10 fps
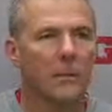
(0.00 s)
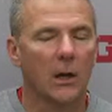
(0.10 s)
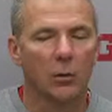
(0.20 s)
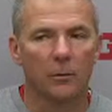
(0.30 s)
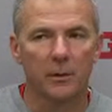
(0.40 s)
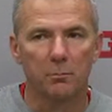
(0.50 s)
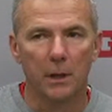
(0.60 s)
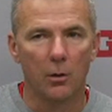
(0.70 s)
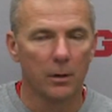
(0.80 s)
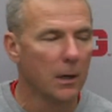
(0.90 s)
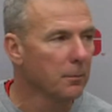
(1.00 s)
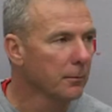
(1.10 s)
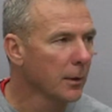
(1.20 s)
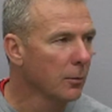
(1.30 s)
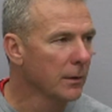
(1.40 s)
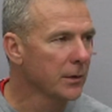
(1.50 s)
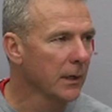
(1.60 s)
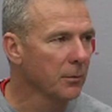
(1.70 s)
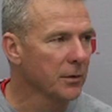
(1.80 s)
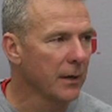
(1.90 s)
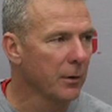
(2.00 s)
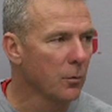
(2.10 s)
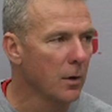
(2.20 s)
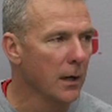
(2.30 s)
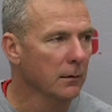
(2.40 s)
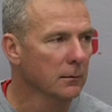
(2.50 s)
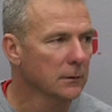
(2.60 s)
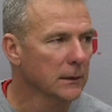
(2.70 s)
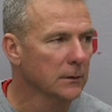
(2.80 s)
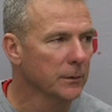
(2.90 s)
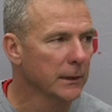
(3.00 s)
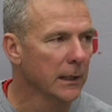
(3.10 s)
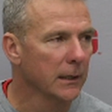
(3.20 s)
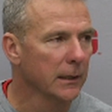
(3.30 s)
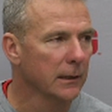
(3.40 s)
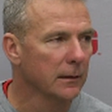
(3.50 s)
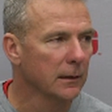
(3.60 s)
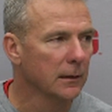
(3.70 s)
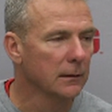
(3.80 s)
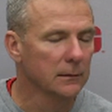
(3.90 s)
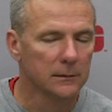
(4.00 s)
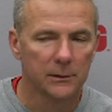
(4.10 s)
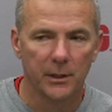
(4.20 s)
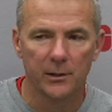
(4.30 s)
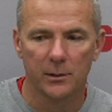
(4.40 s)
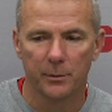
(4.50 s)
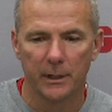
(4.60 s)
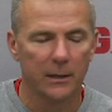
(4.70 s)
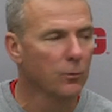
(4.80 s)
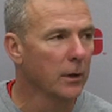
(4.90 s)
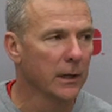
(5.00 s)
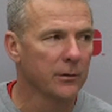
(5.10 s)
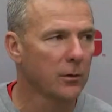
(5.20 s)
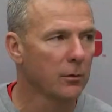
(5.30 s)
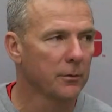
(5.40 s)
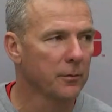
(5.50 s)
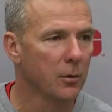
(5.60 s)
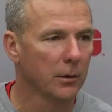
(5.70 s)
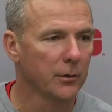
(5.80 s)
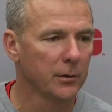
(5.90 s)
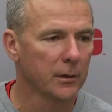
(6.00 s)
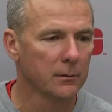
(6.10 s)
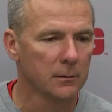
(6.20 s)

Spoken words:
I don't know if it's blowing up. You know, once again, we're 7-1, and we got to get the chance to be 8-1. That's the only focus.